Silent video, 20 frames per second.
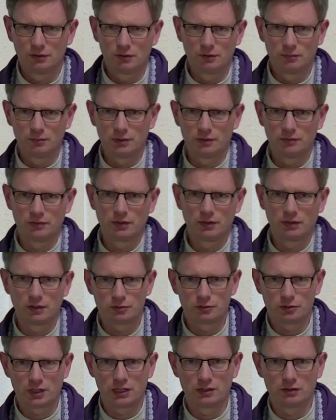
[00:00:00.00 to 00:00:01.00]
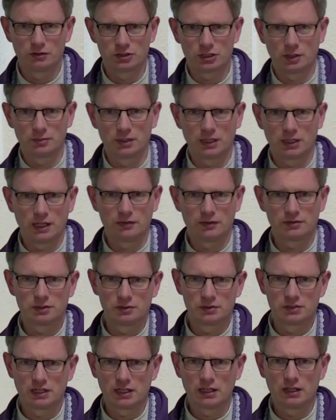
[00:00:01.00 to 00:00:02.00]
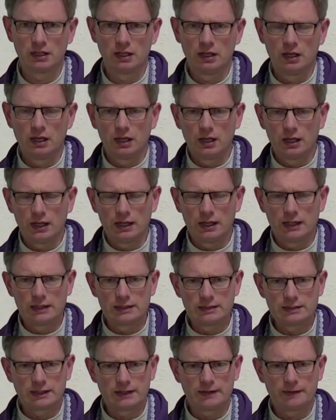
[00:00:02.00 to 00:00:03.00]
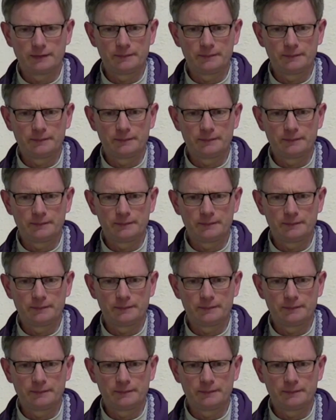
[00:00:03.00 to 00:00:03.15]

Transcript: a bit of a, a, trailer job that I have to do today, and uh,